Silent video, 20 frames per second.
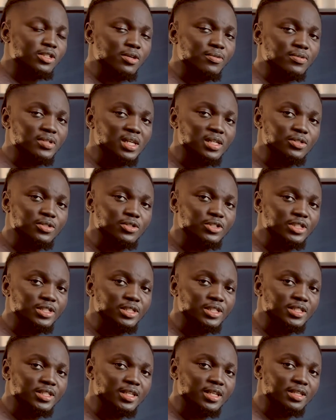of candle in
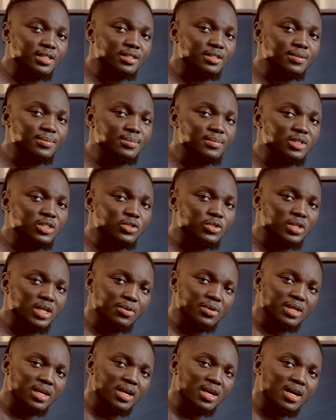this case so that
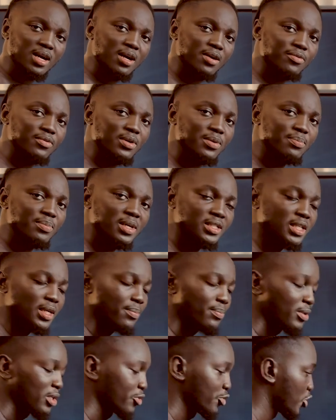we can have a better
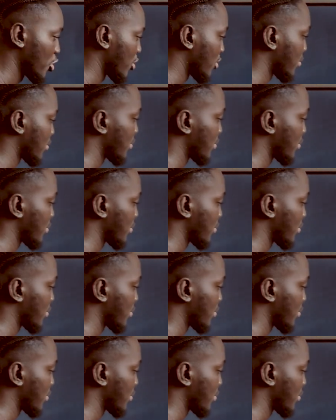picture.